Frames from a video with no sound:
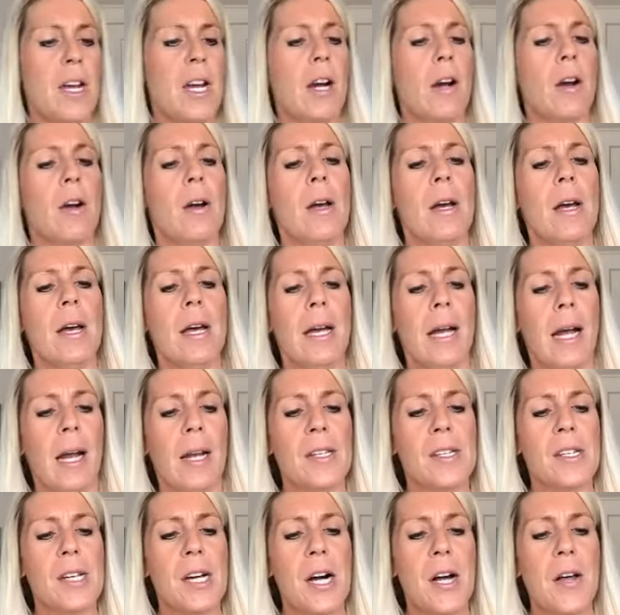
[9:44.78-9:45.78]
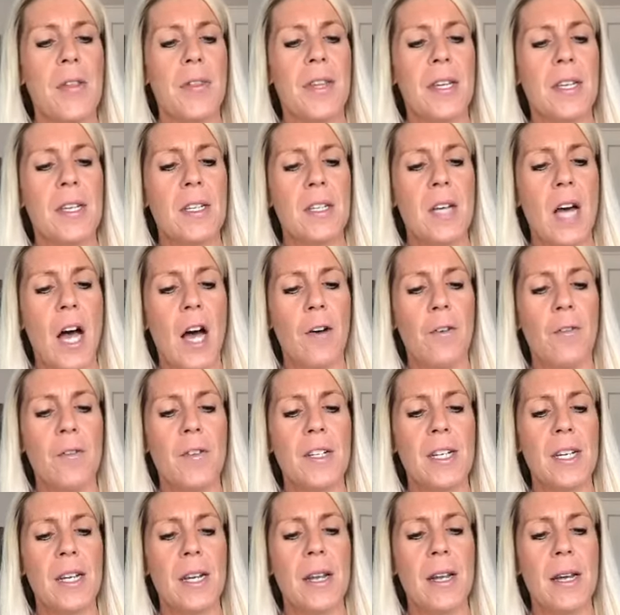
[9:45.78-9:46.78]
here. It's called the
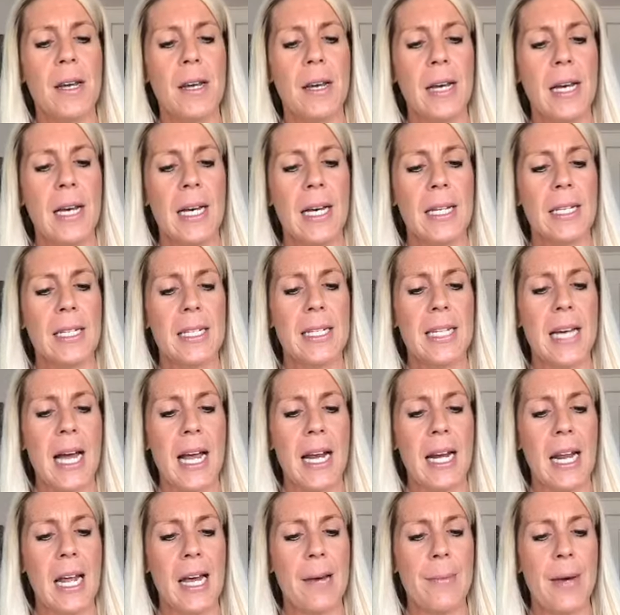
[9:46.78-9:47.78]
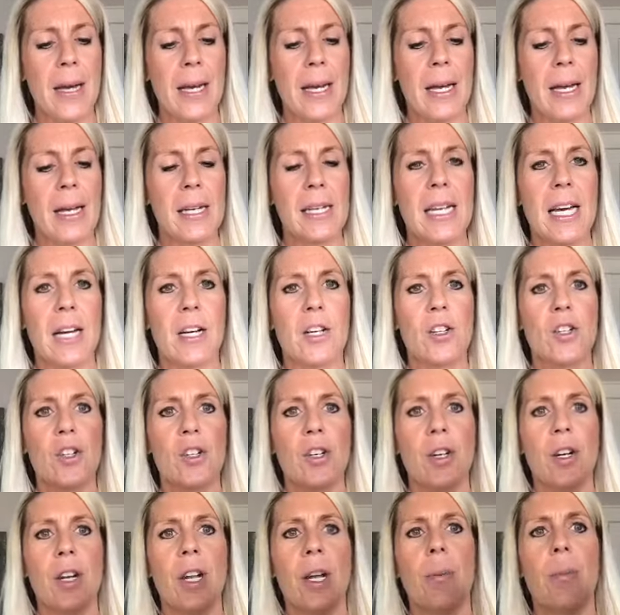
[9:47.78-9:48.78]
Tufted Dynamic
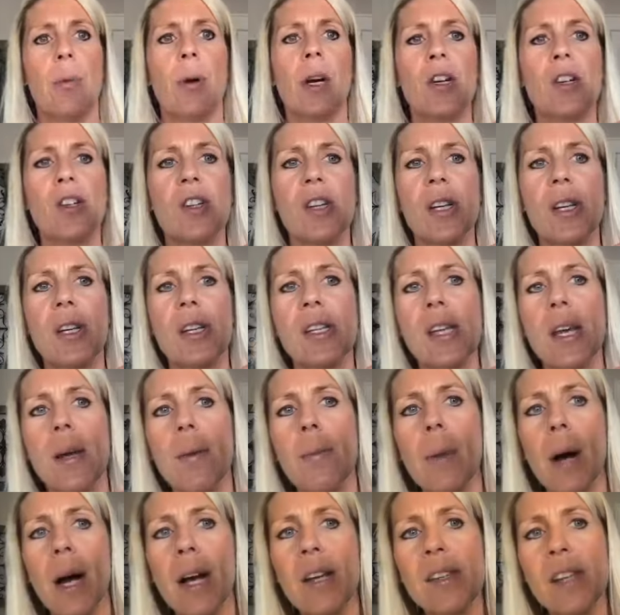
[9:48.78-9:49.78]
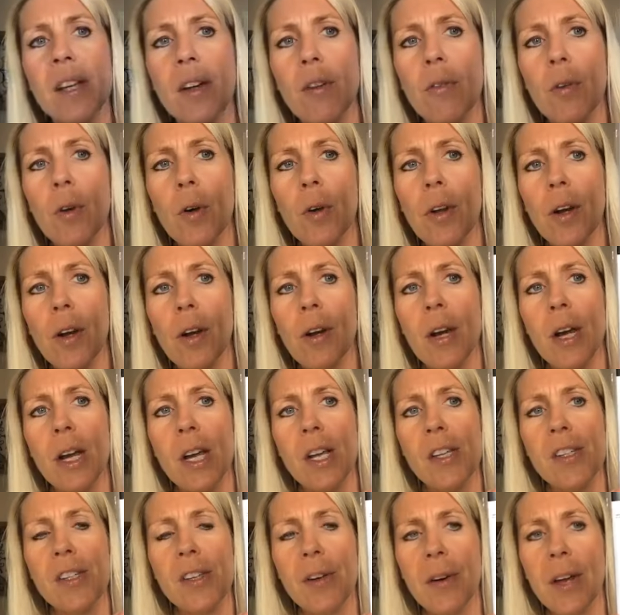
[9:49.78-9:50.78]
Textured Impressions Embossing Folder.
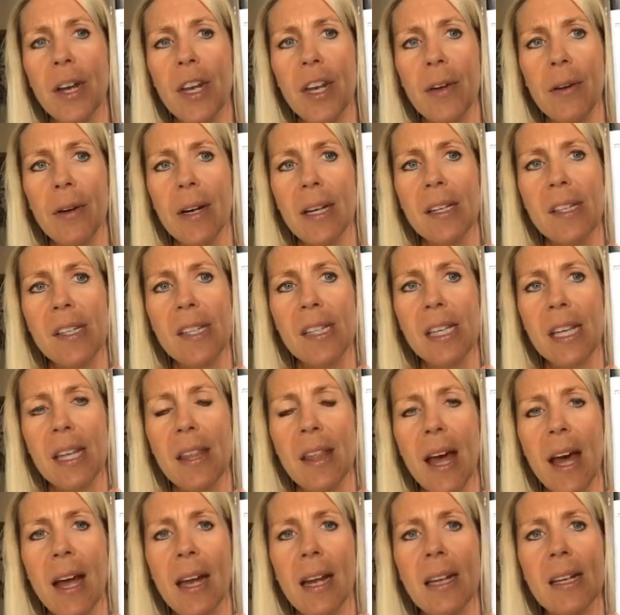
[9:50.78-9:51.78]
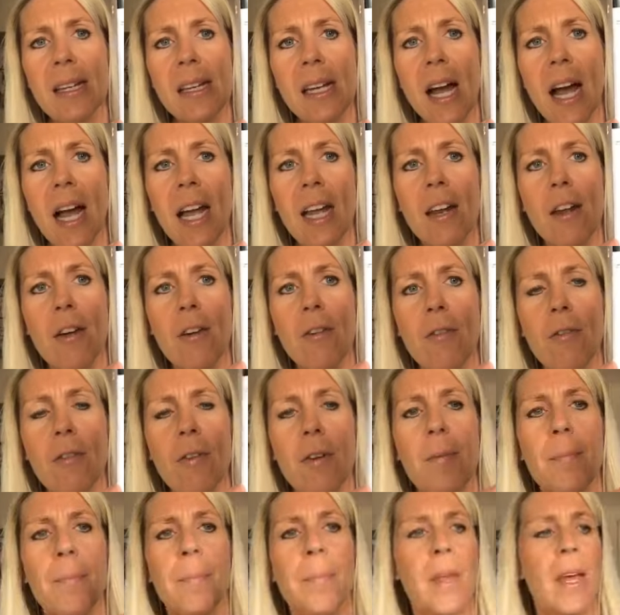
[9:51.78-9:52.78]
So can you guys see that? It kind of
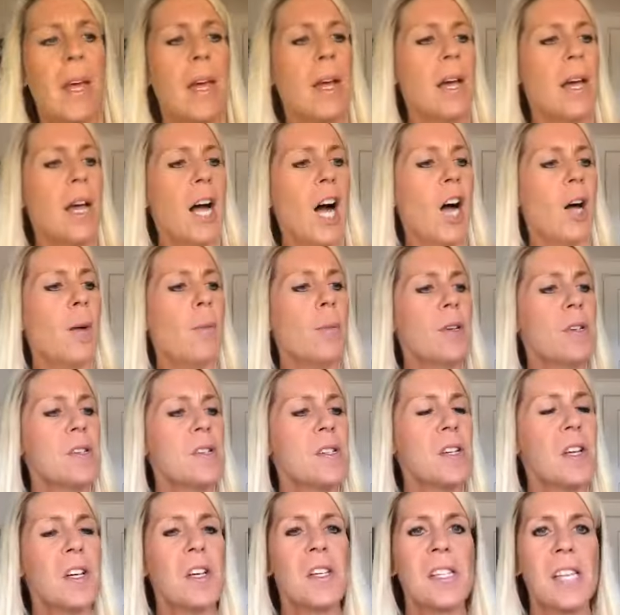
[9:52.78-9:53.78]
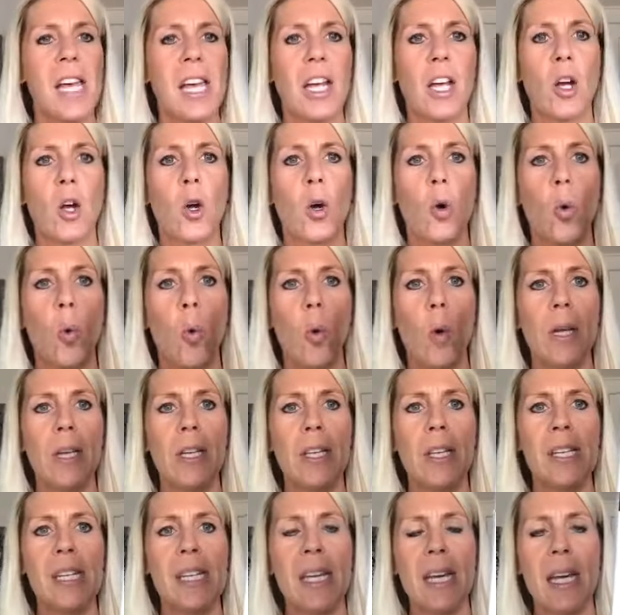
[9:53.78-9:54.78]
almost looks like
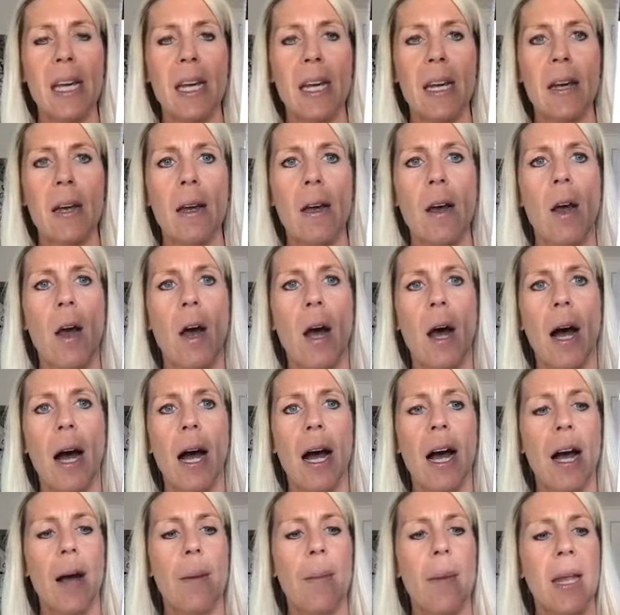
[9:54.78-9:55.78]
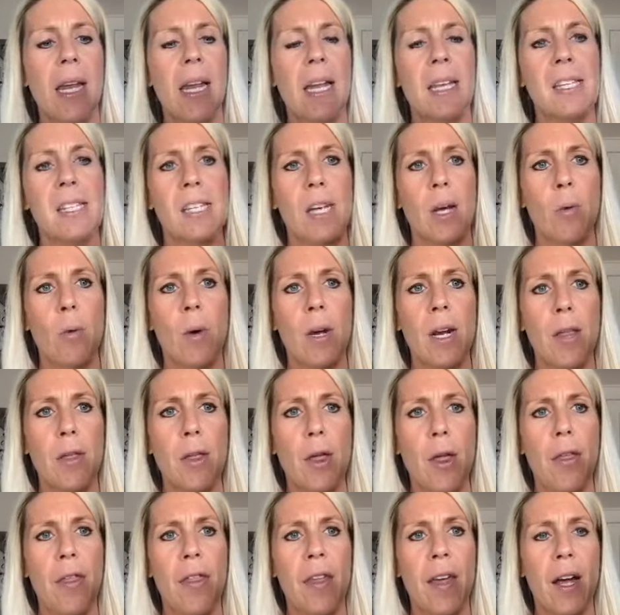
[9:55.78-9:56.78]
quilting, and it's one of
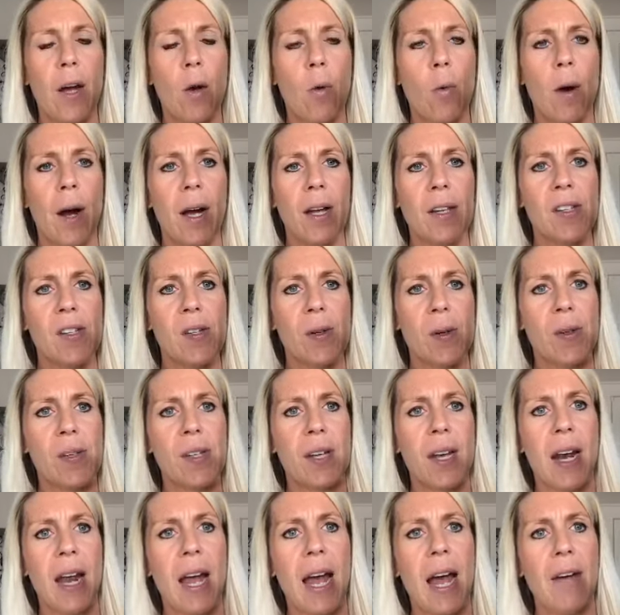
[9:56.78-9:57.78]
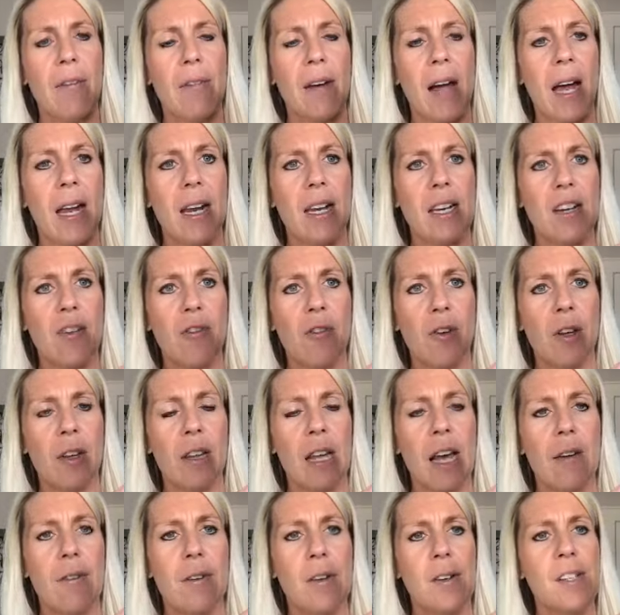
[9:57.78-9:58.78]
the thick ones, so it's going to have kind of different
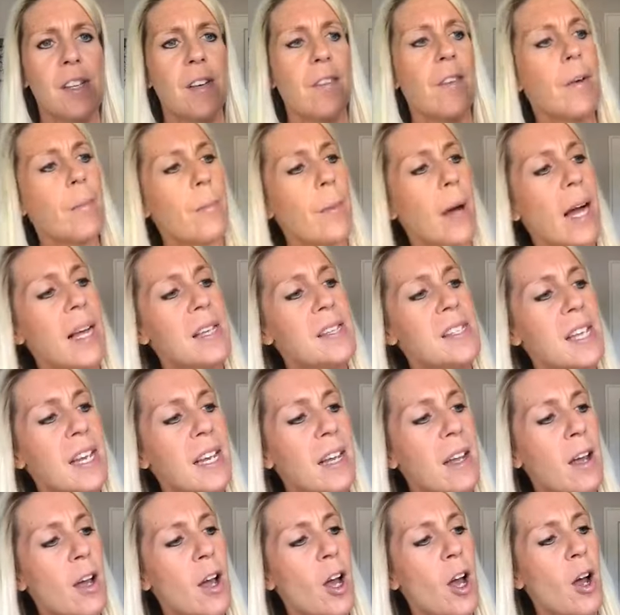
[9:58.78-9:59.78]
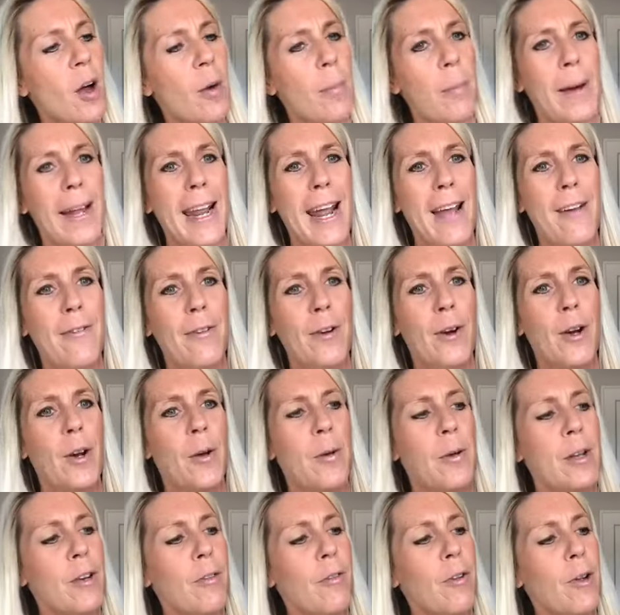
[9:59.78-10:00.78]
levels of embossing. But I've
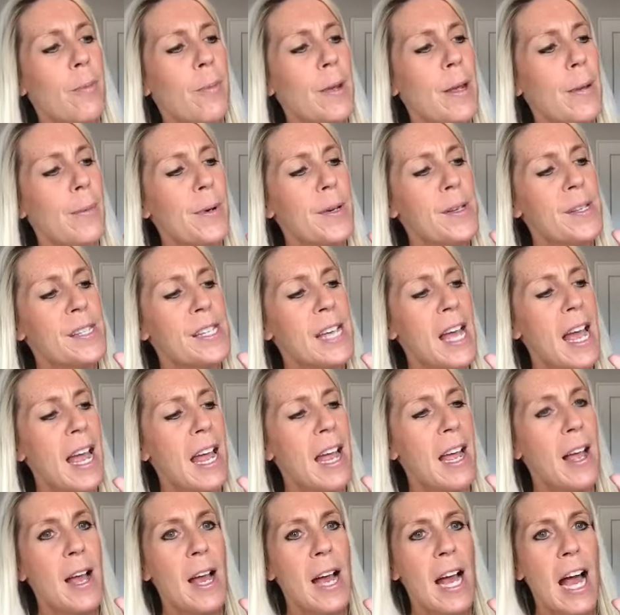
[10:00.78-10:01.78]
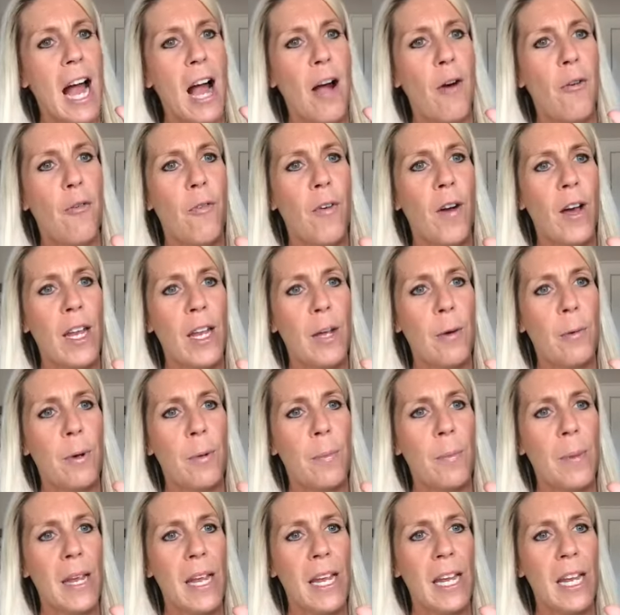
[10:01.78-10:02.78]
heard different people say how fun it
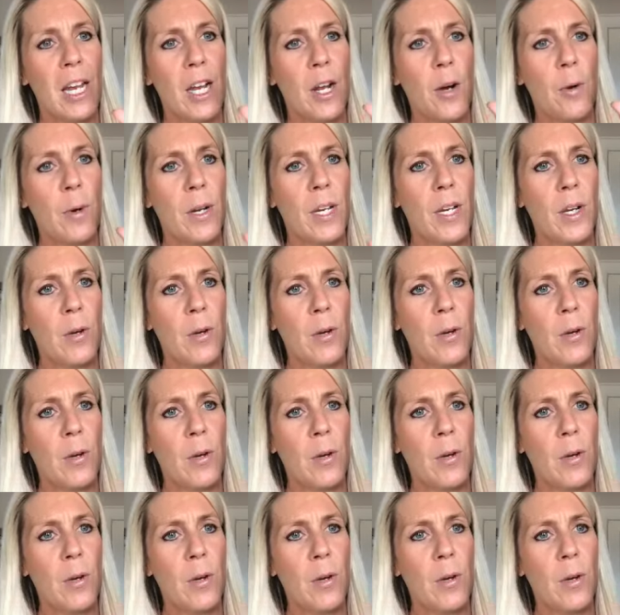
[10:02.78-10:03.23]
would be, you know, when